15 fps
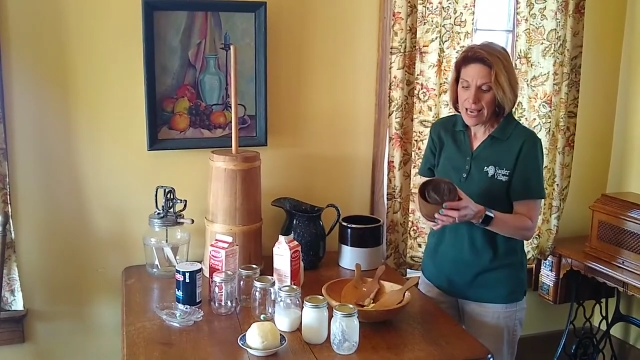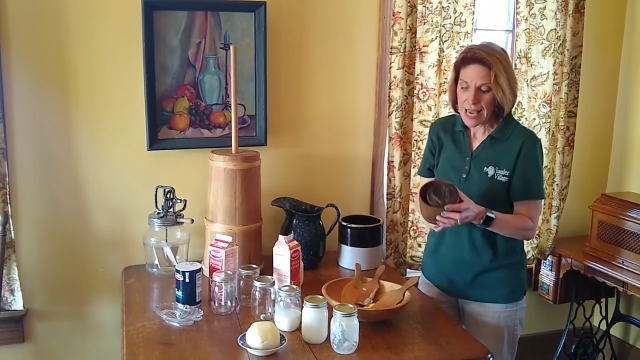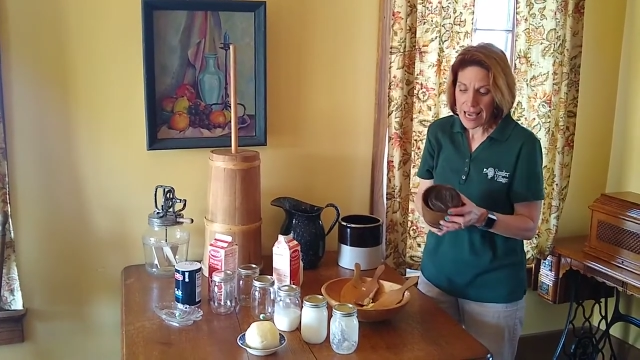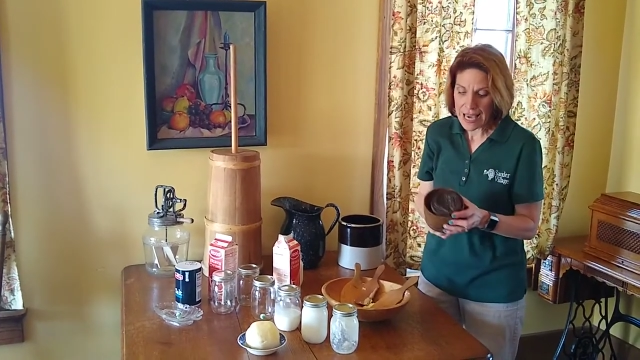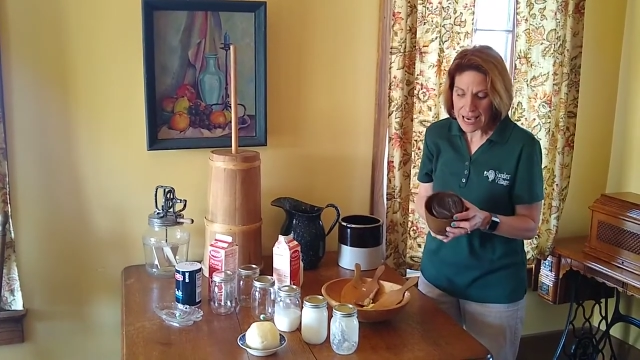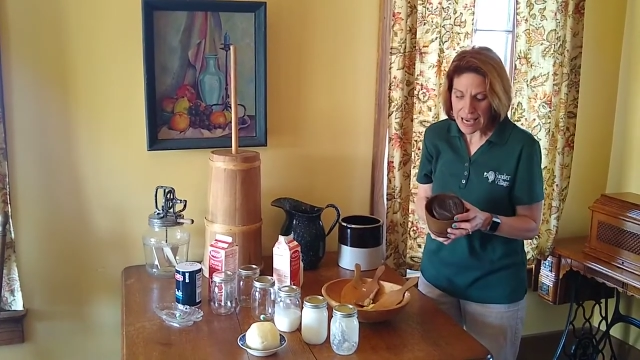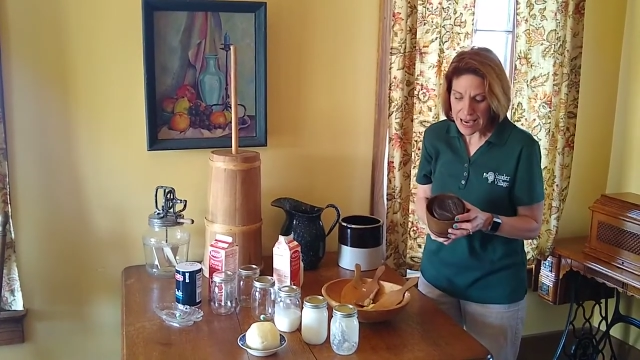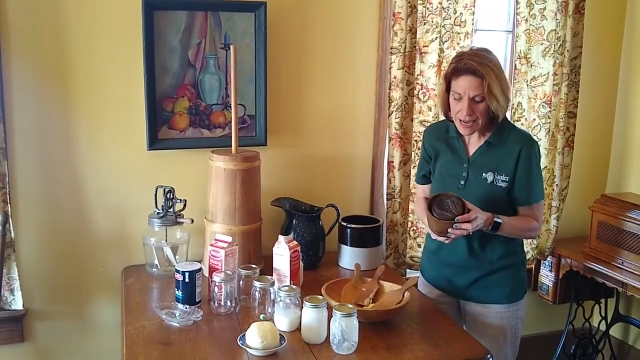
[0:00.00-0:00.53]

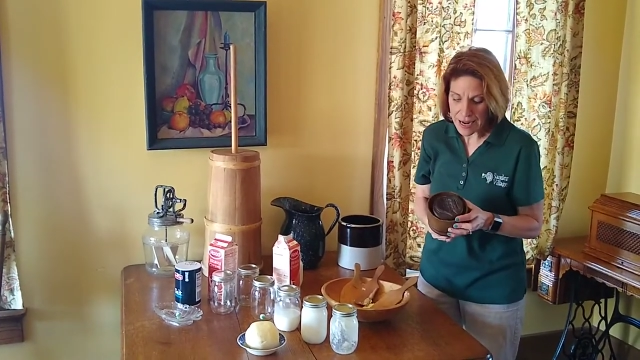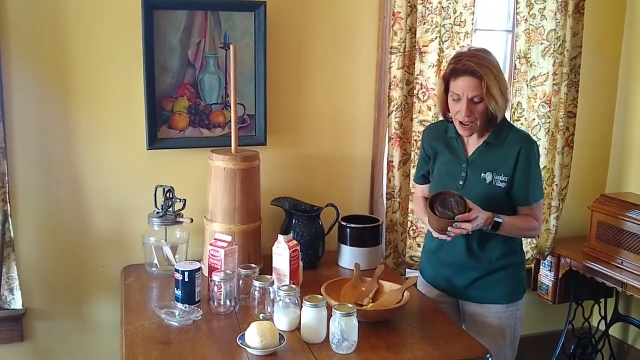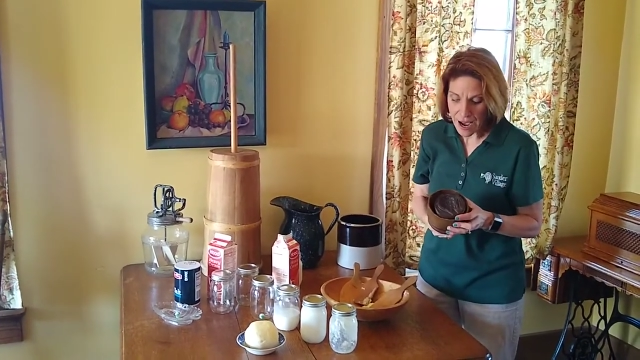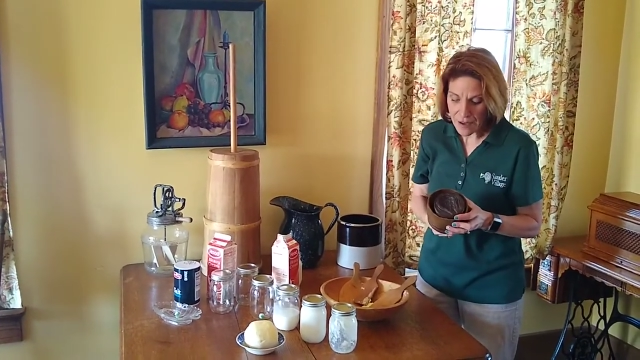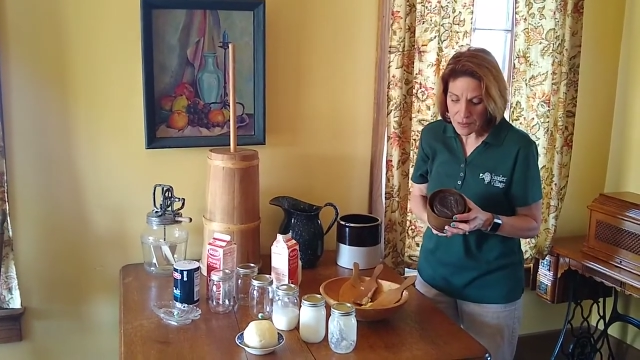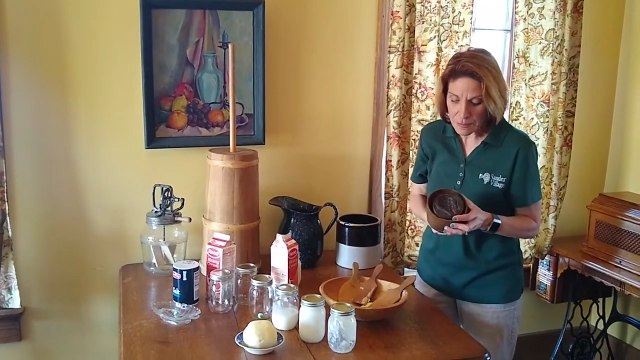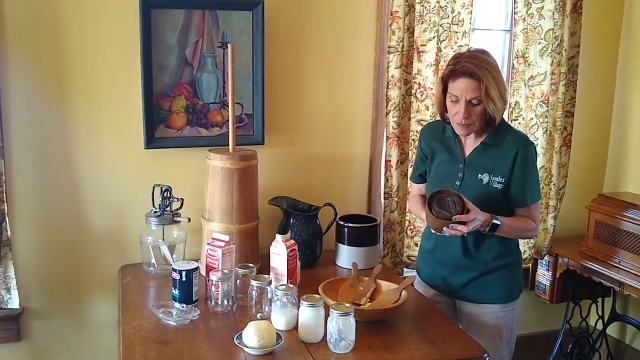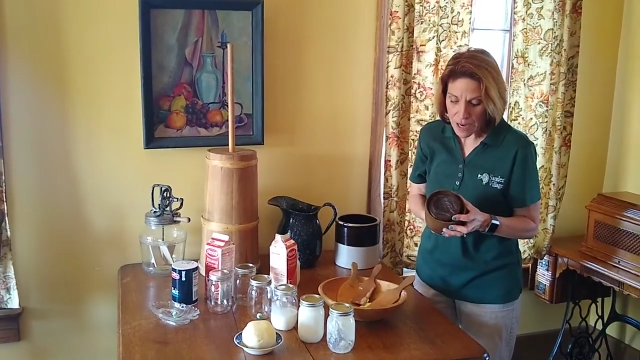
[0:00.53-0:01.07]
And
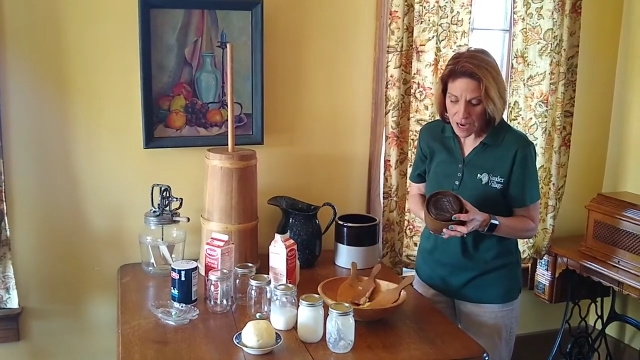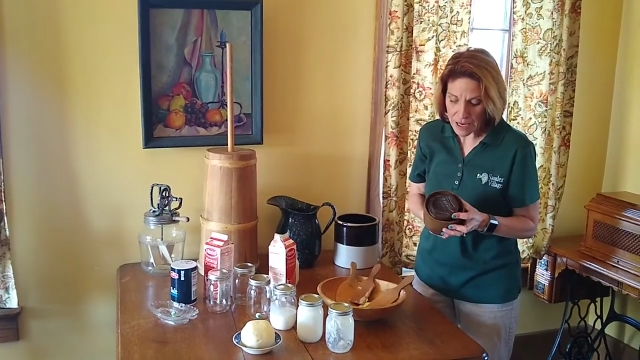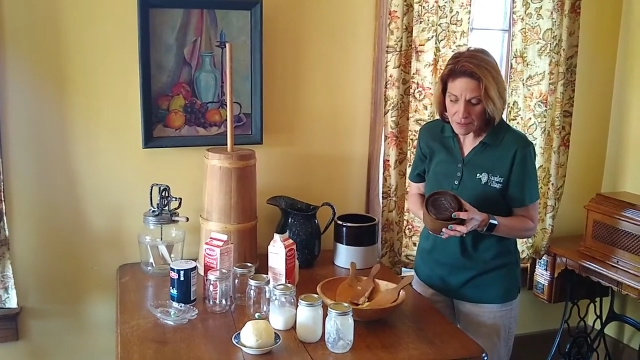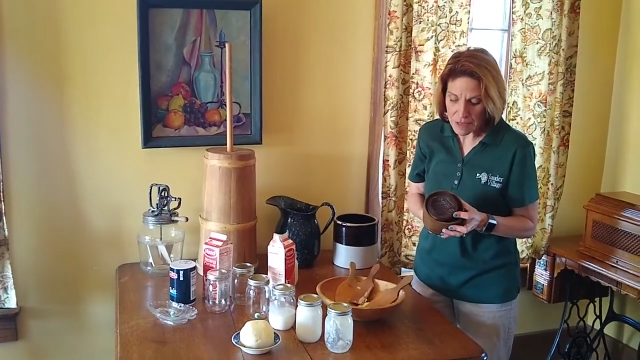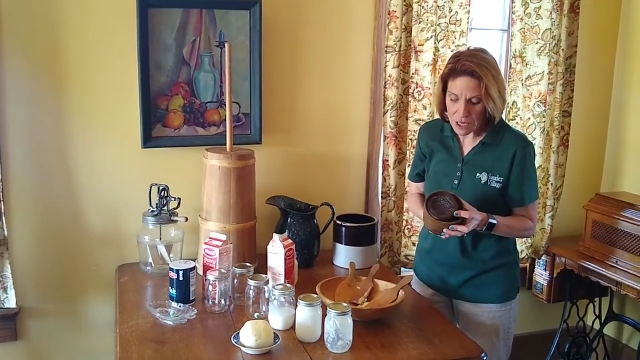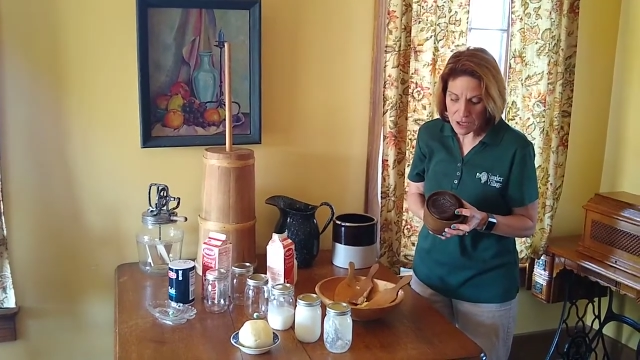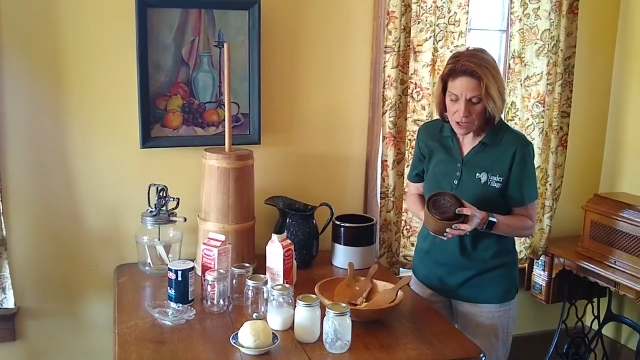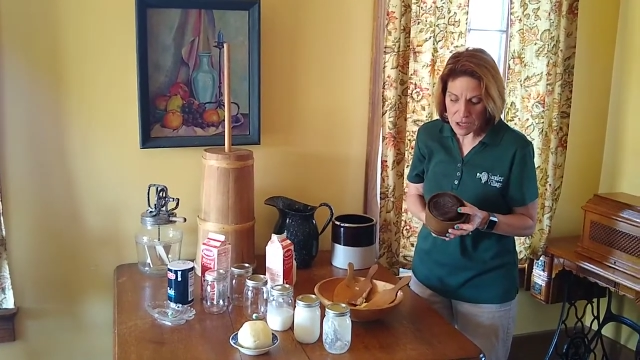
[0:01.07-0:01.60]
on the bottom here,